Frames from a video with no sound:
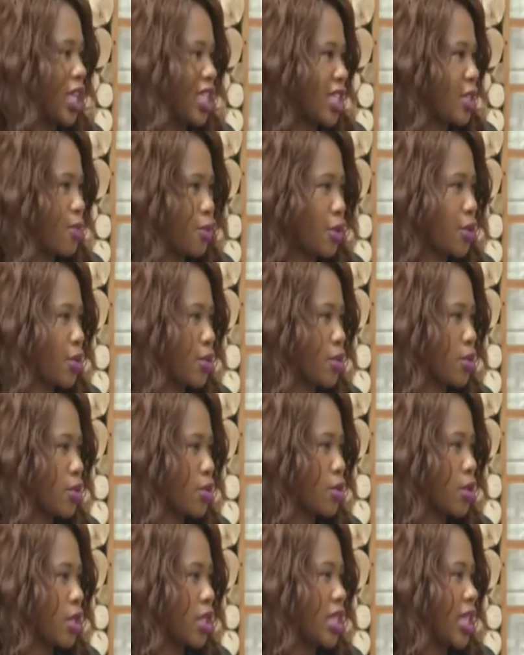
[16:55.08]
just personal
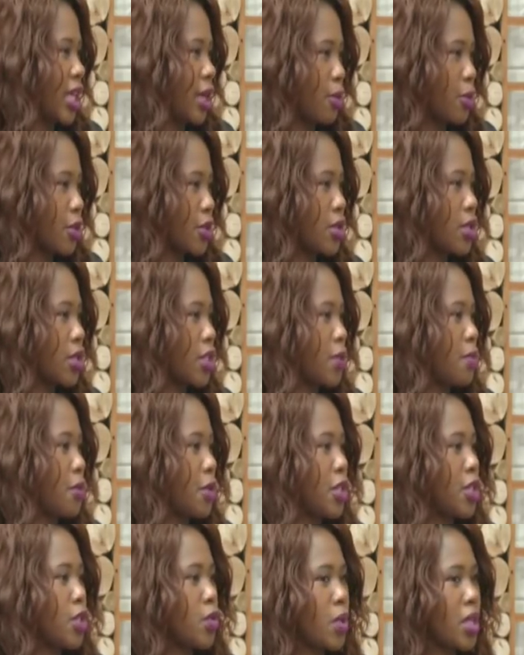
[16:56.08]
stories, like a personal
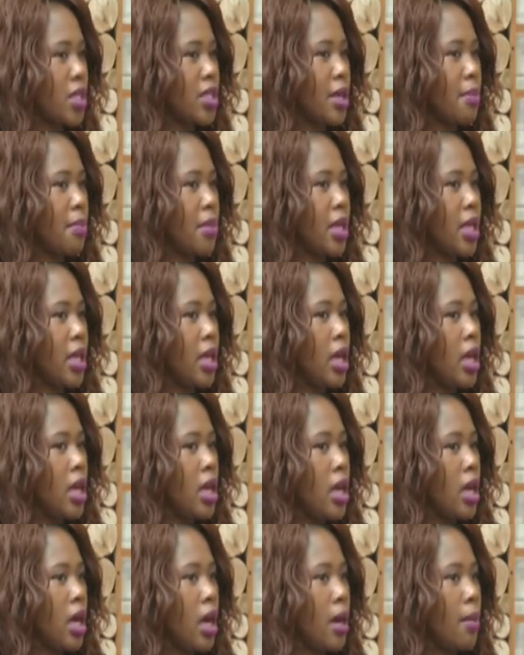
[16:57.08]
experience where somebody,
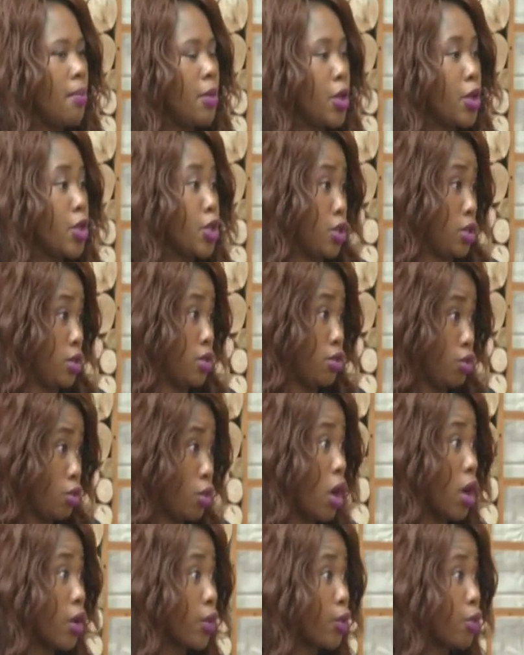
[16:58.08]
because you
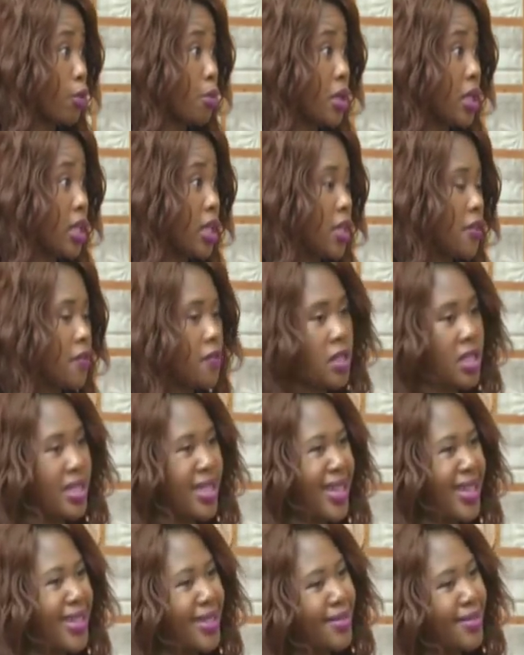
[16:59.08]
are a woman, they decided,